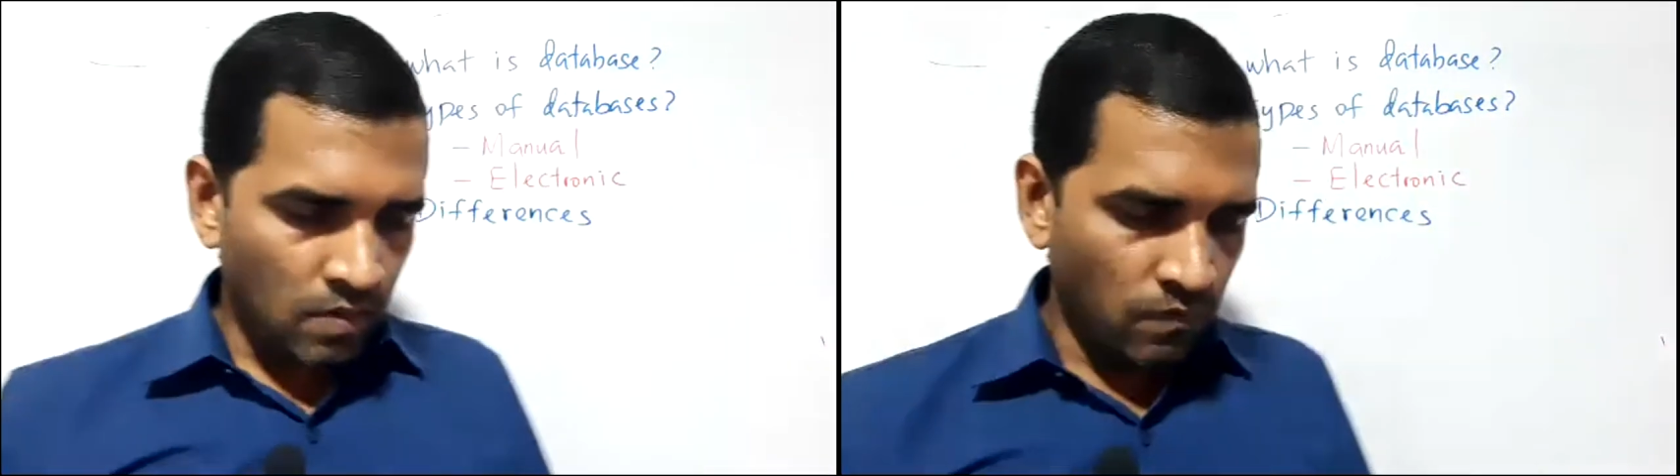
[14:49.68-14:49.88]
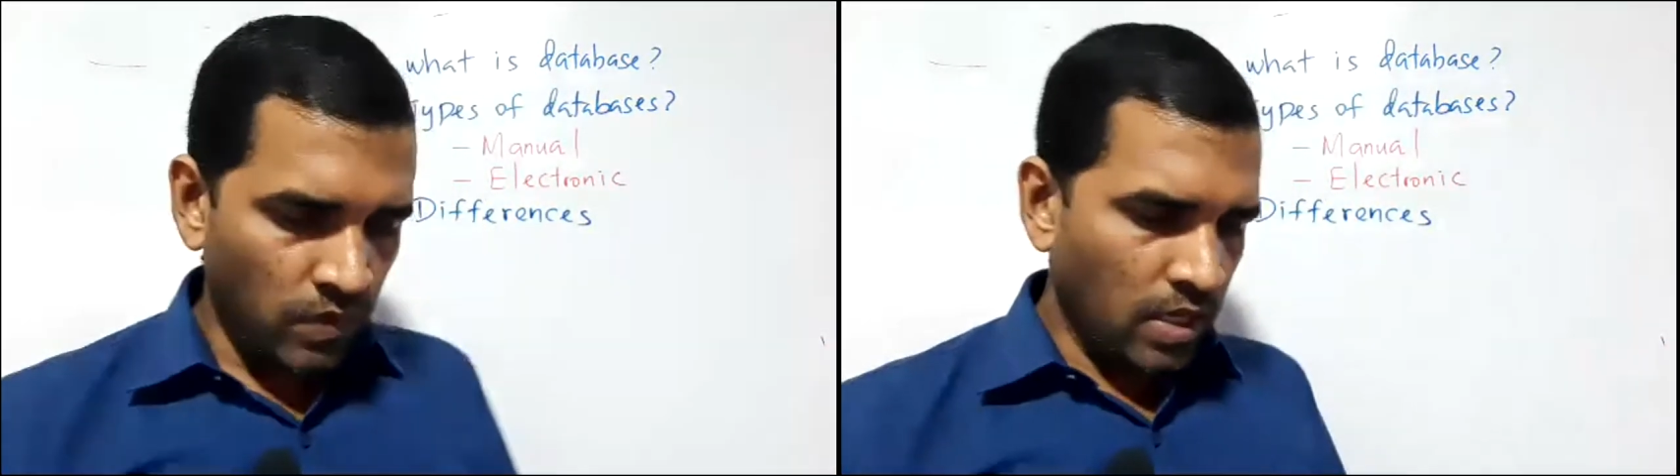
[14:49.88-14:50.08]

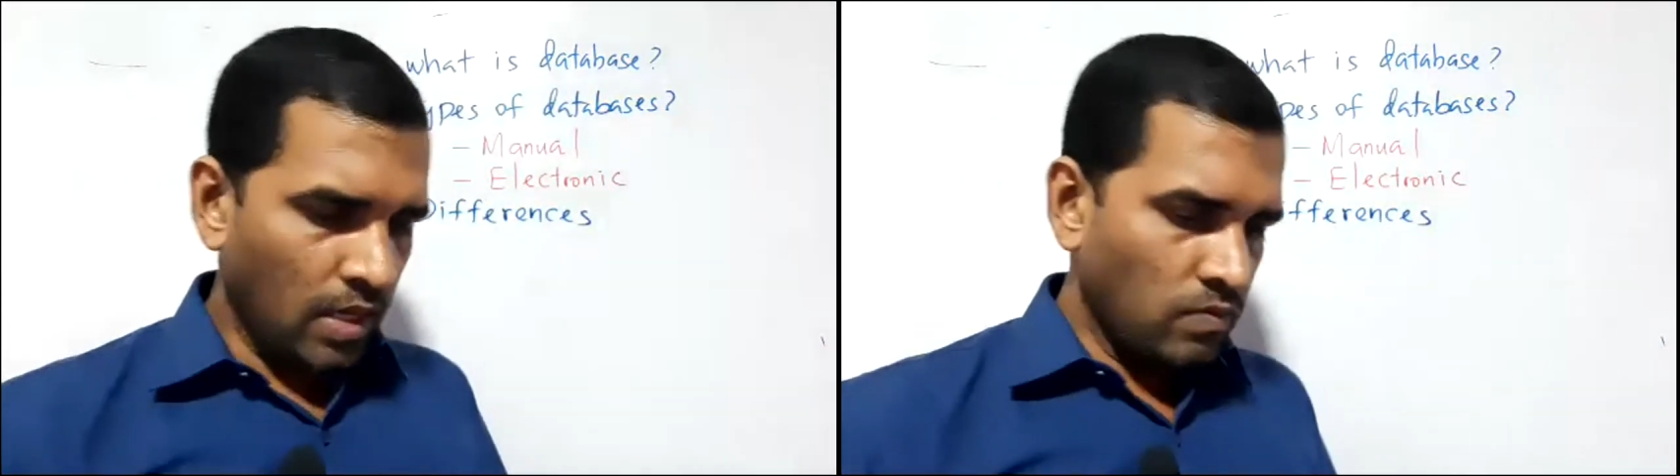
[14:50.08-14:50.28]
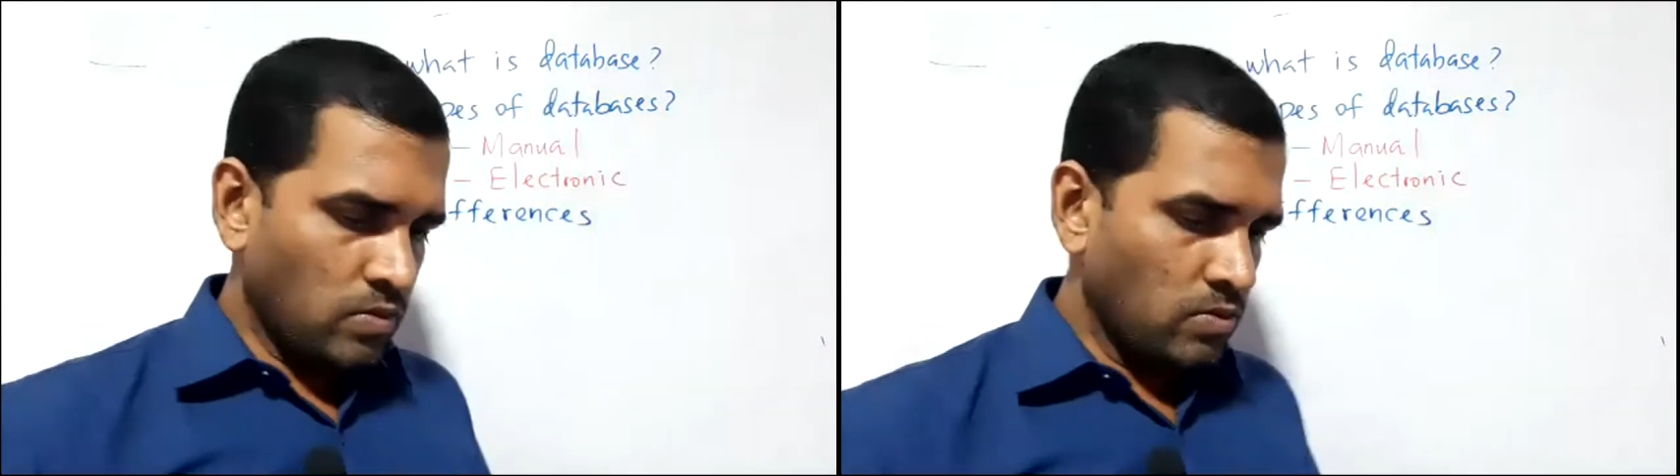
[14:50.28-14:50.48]
we
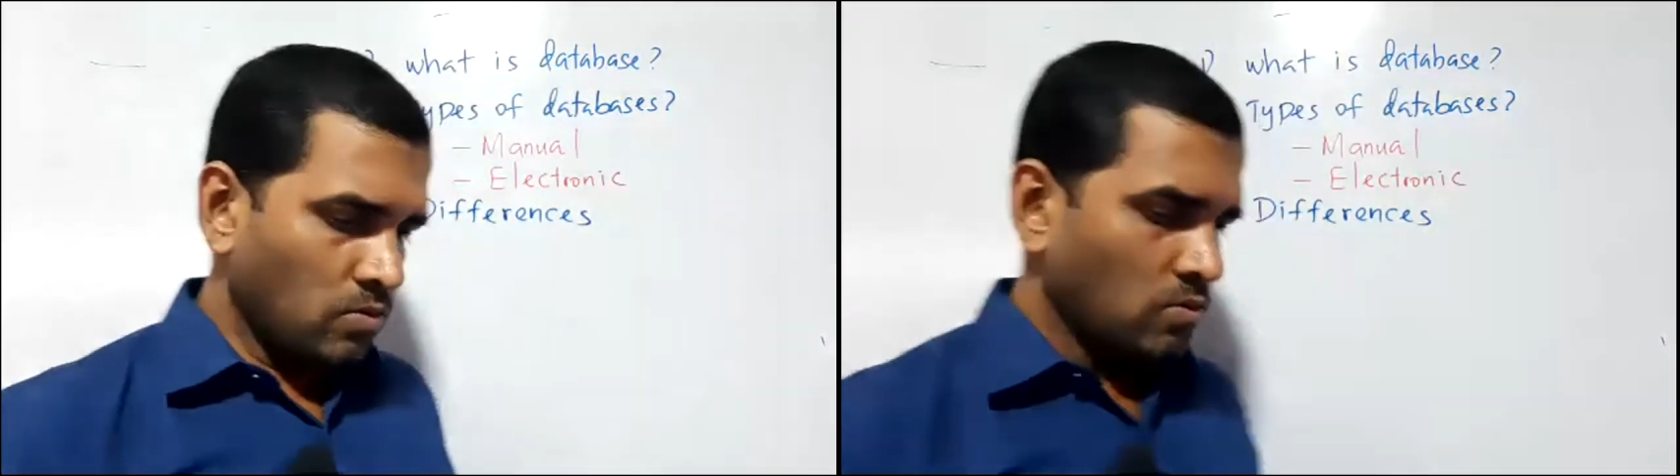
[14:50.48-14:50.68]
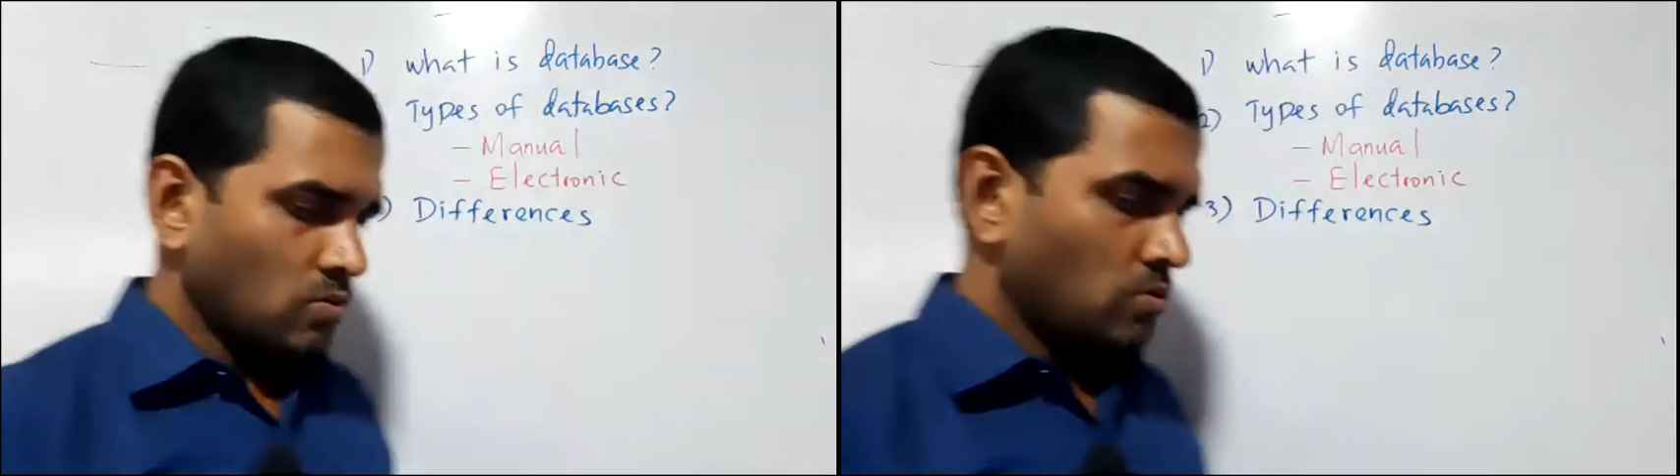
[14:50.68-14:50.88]
have
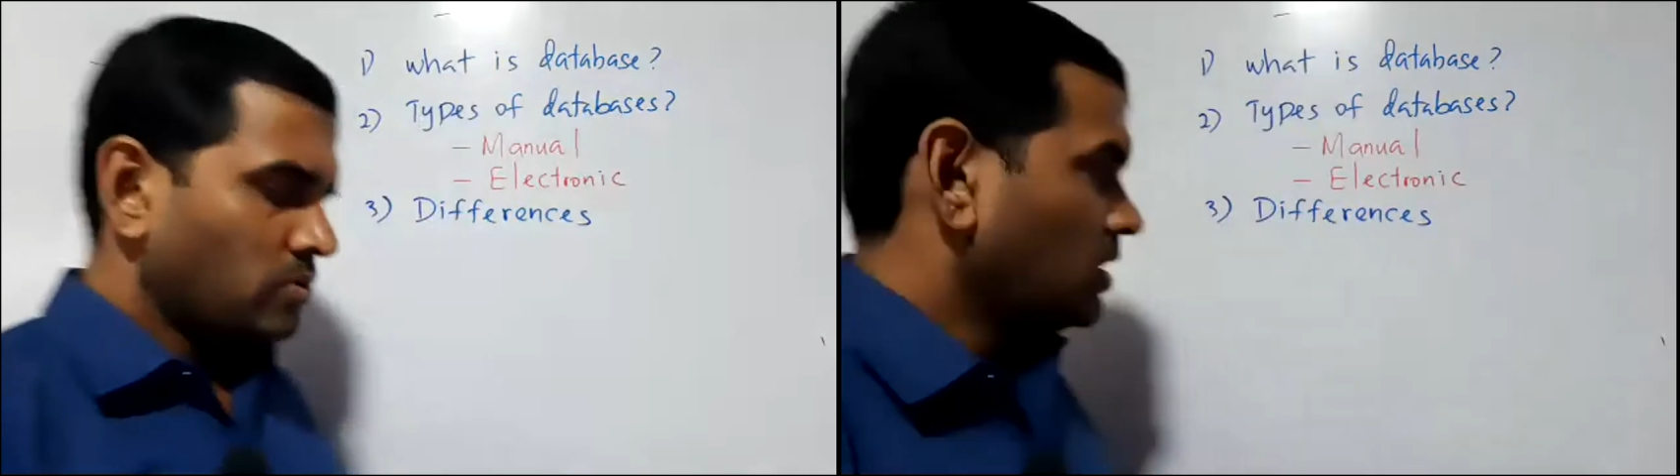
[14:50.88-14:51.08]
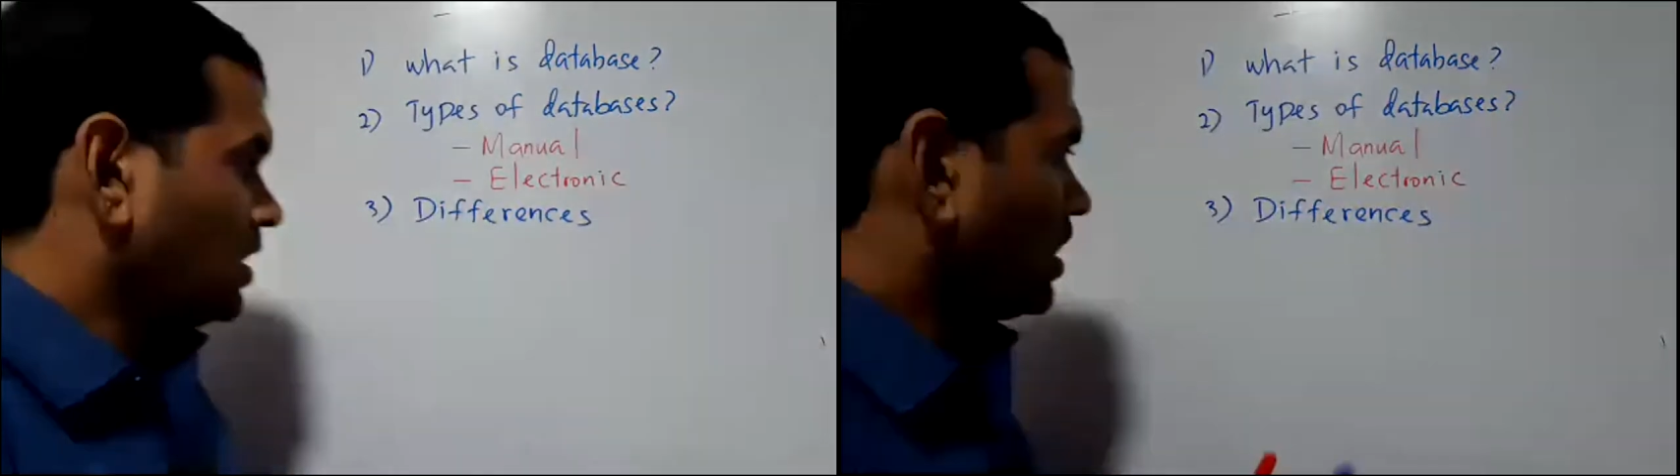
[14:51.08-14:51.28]
to
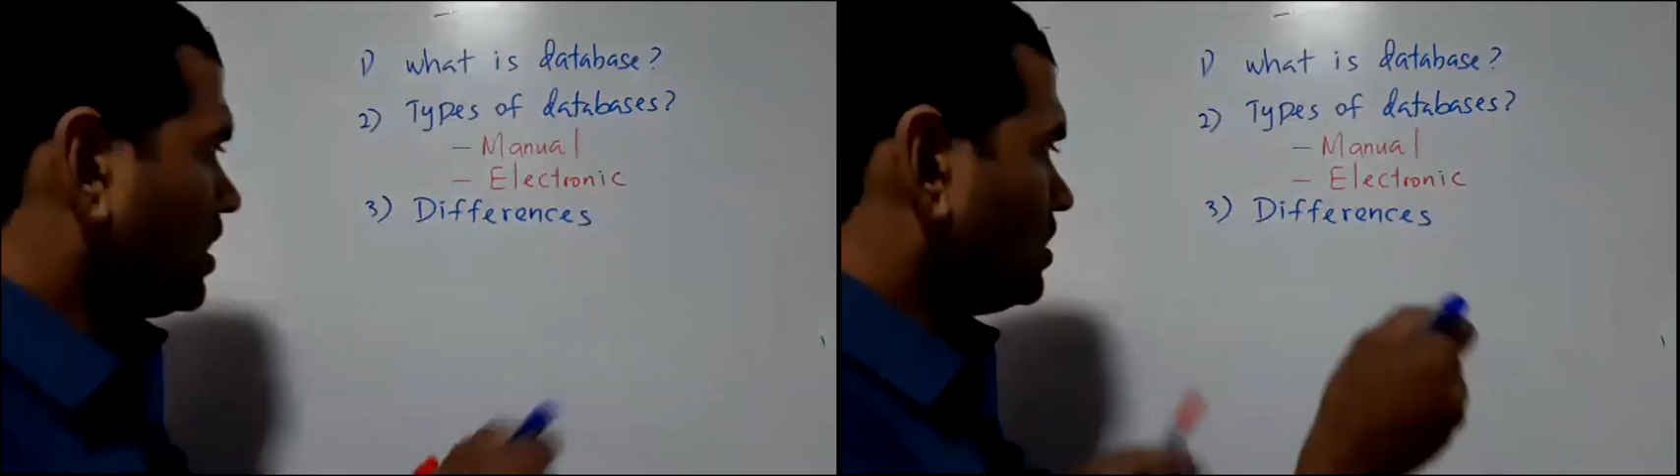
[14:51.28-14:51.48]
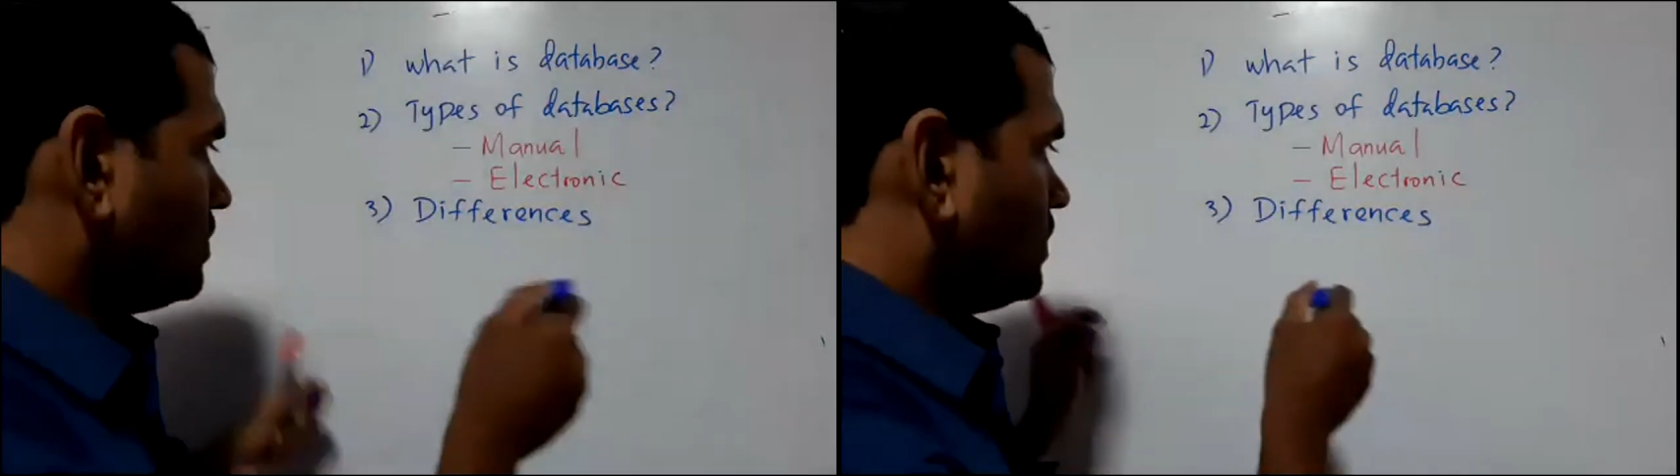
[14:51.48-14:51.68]
take
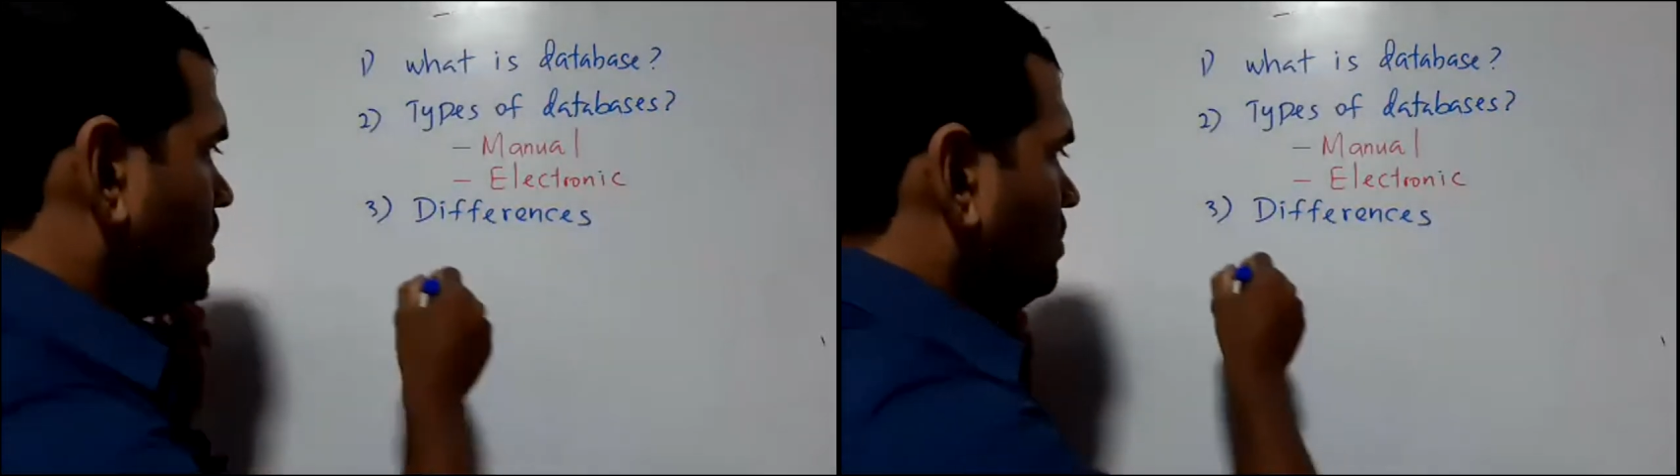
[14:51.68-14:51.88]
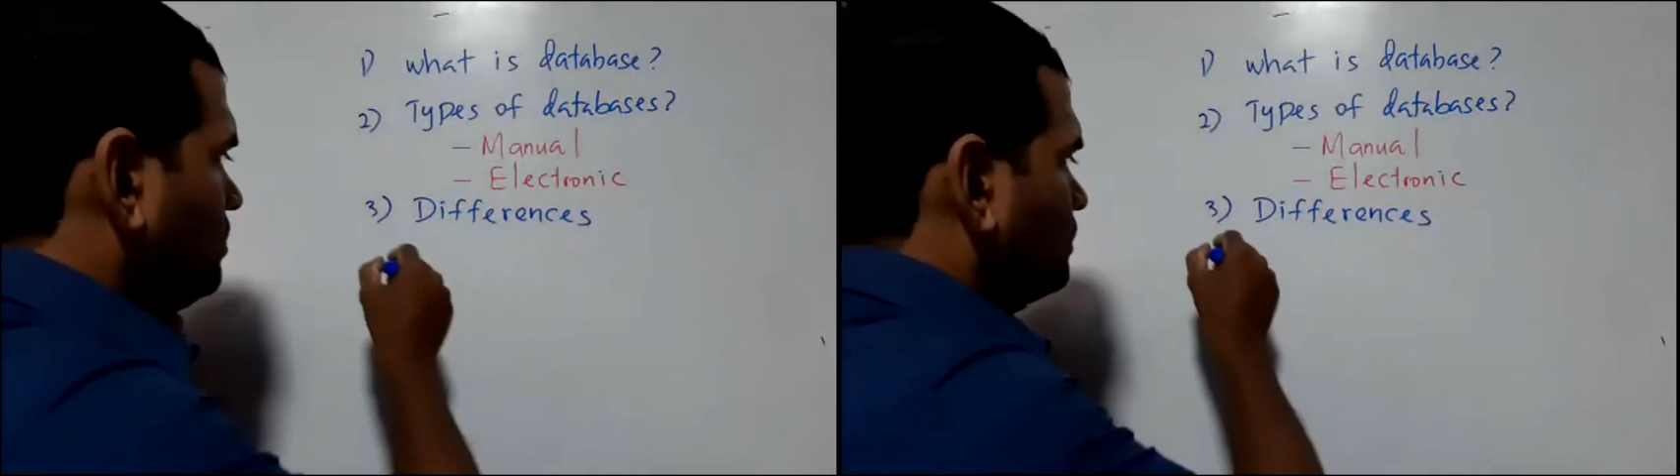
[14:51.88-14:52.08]
another
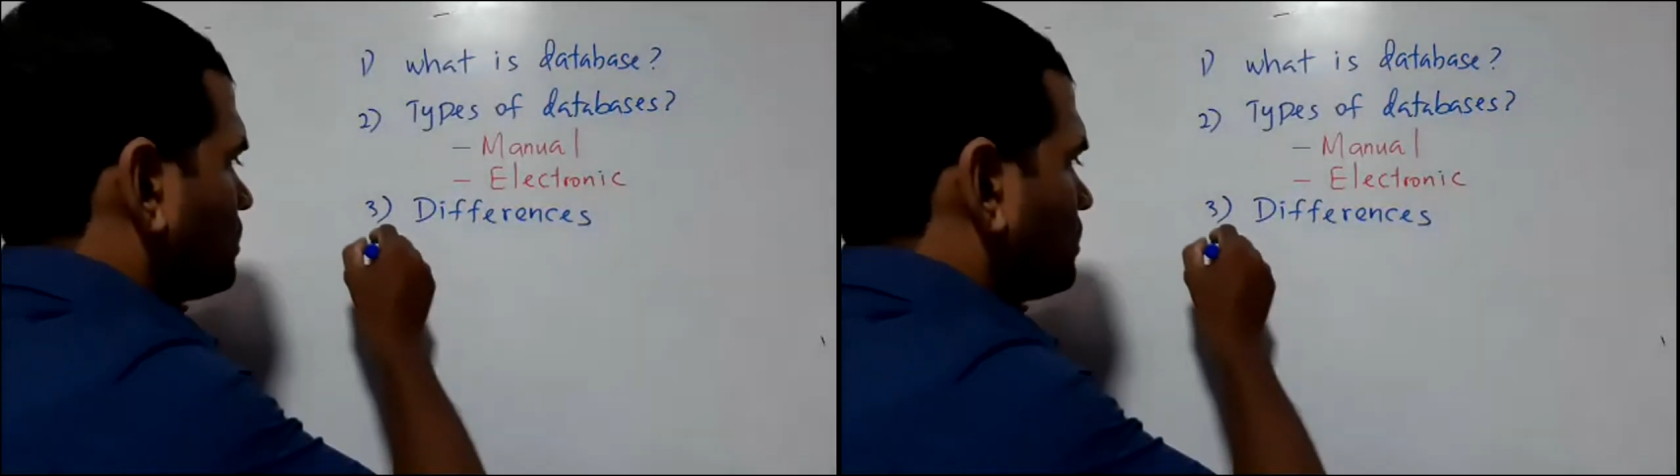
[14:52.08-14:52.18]
one.